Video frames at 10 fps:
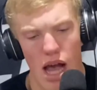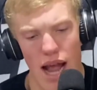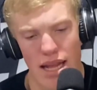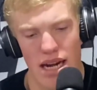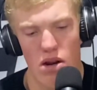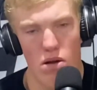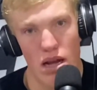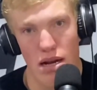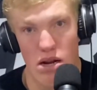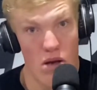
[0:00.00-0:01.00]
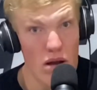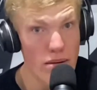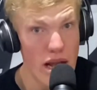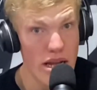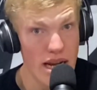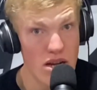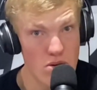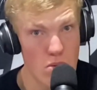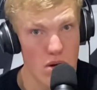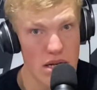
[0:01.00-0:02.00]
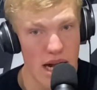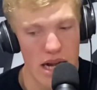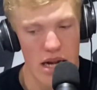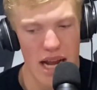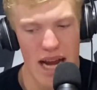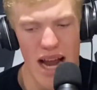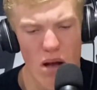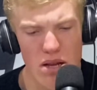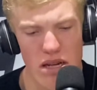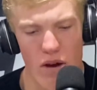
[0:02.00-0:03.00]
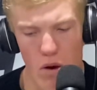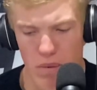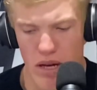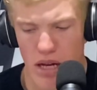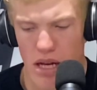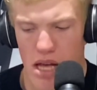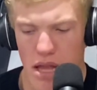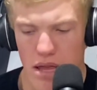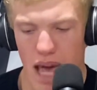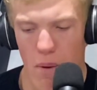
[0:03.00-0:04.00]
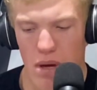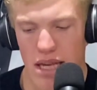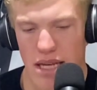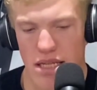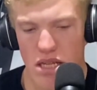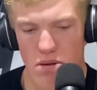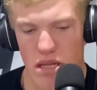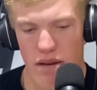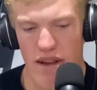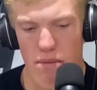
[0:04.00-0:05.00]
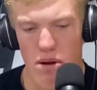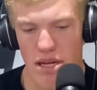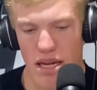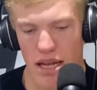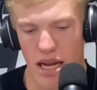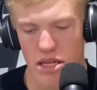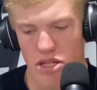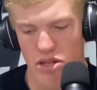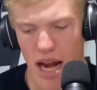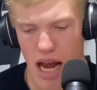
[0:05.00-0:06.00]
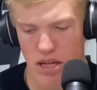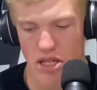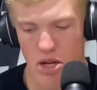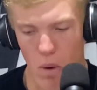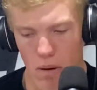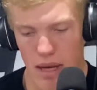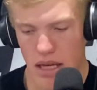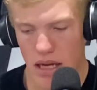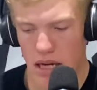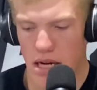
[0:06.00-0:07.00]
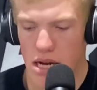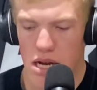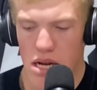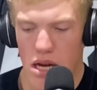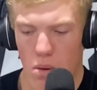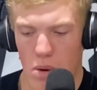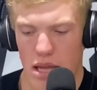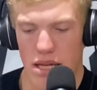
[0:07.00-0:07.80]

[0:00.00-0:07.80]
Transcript: I think it all it all comes down to Daniel Suarez. And like I also hope that with this new developmental deal that Trackhouse is going with, with